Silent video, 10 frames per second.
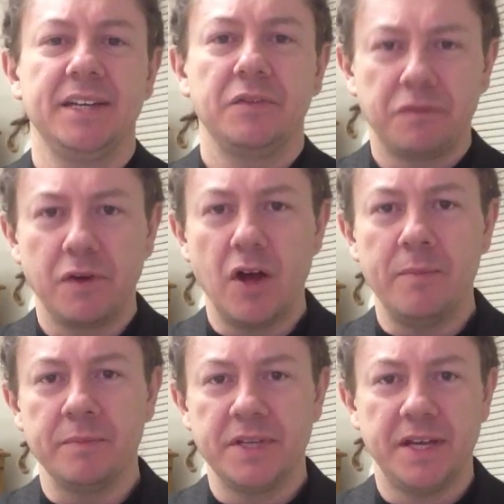
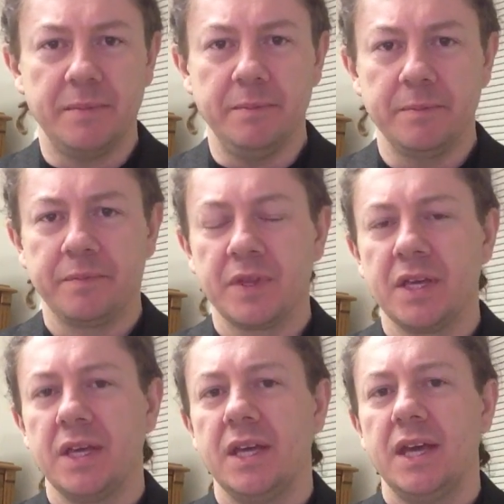from Tim.
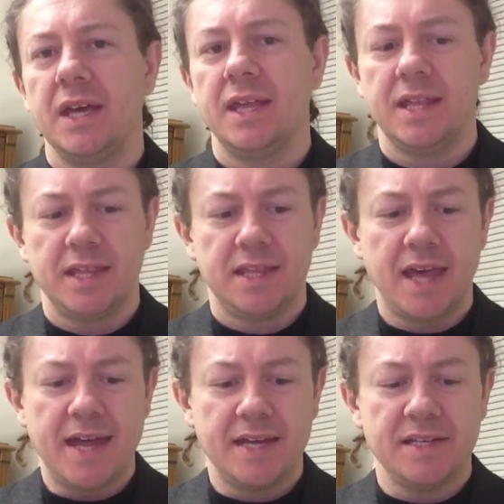
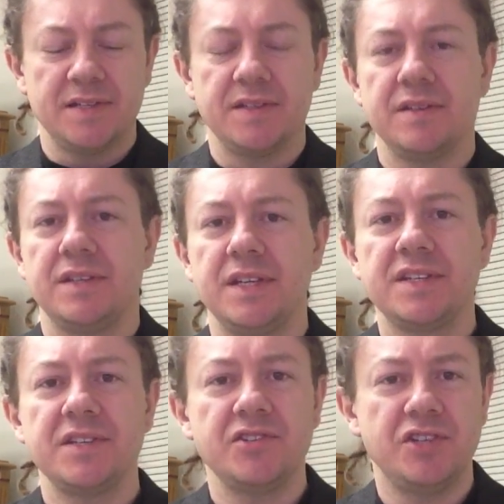That is
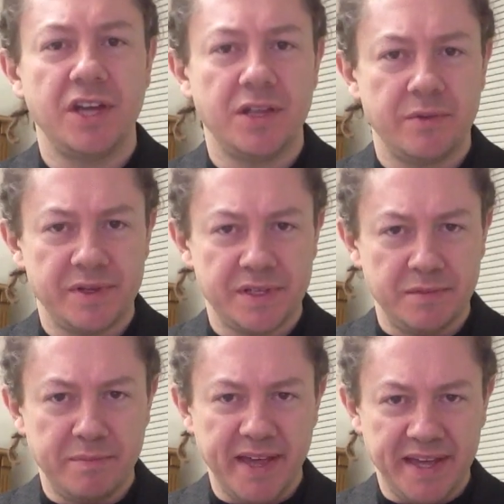disingenuous
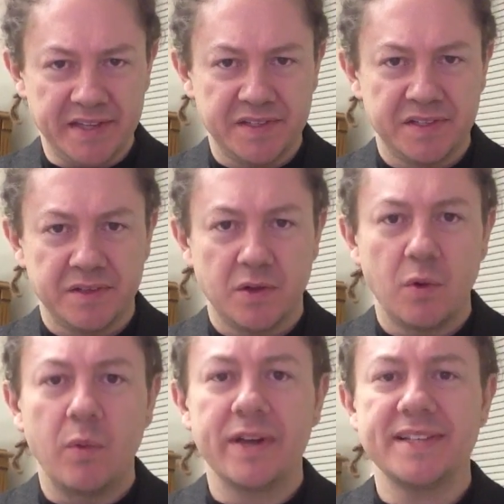at best.
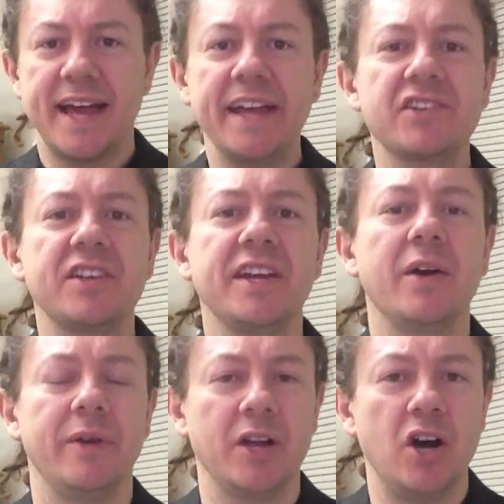What is actually
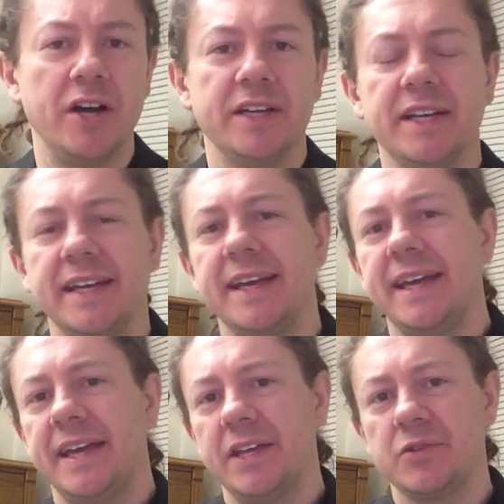going on
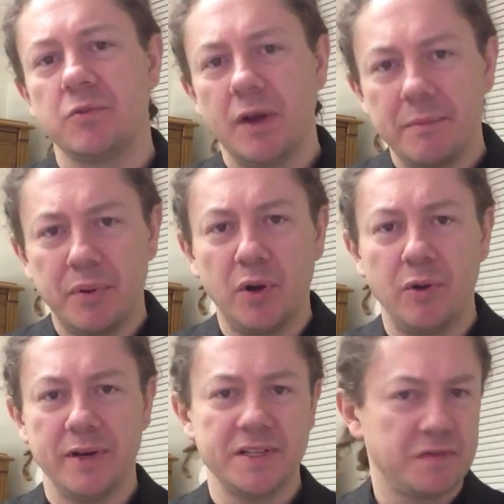is Ron
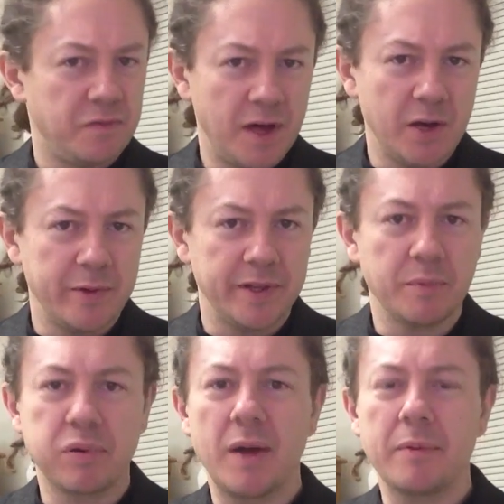Paul is following the
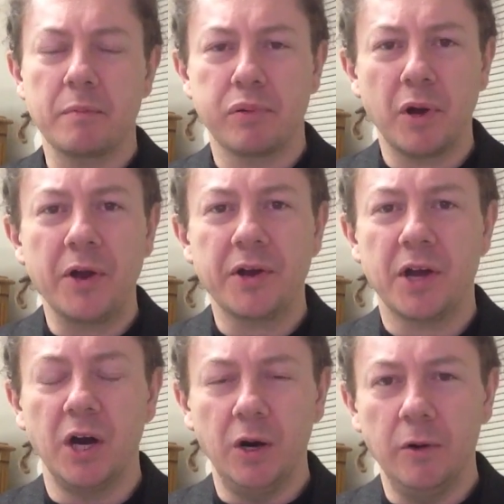proper
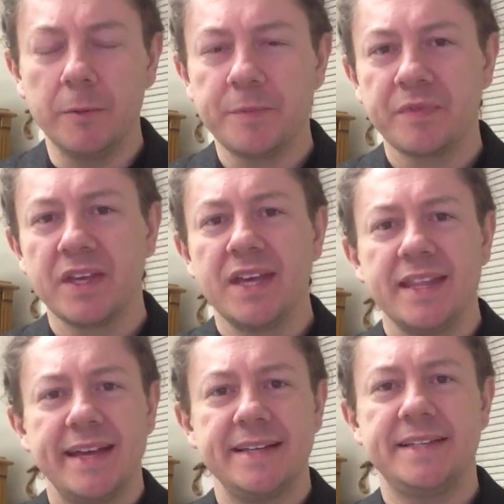protocol
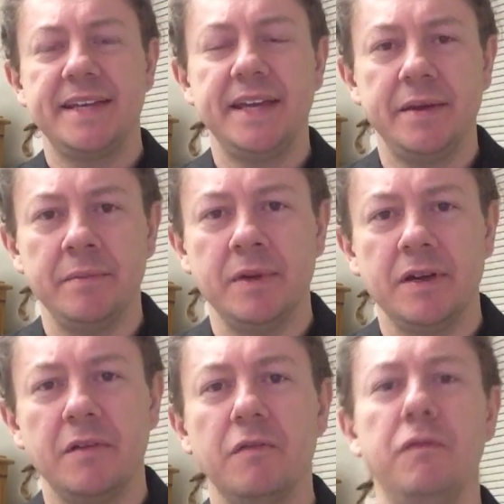that Tim
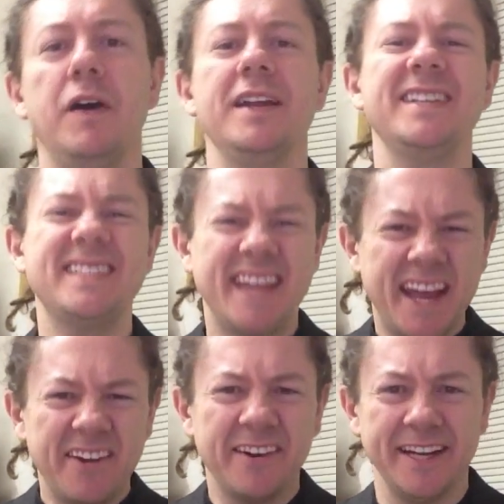
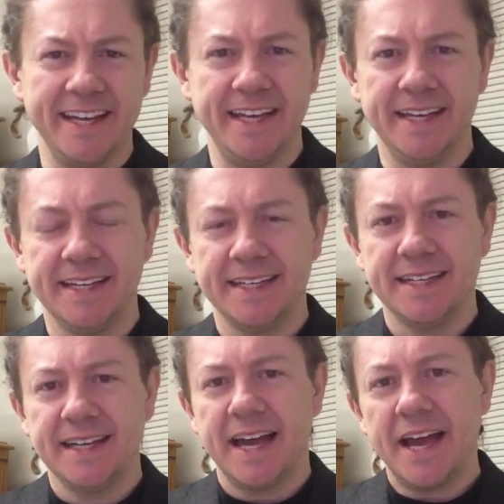voluntarily
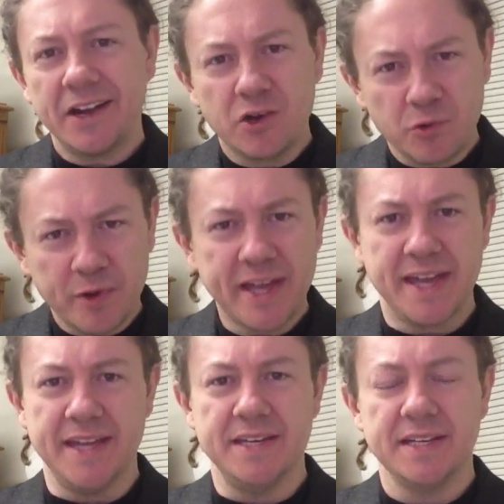
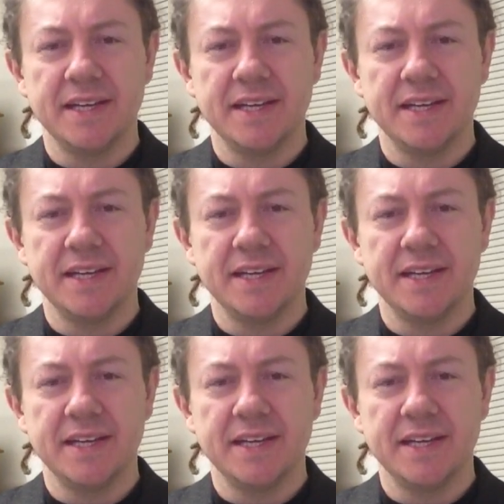agreed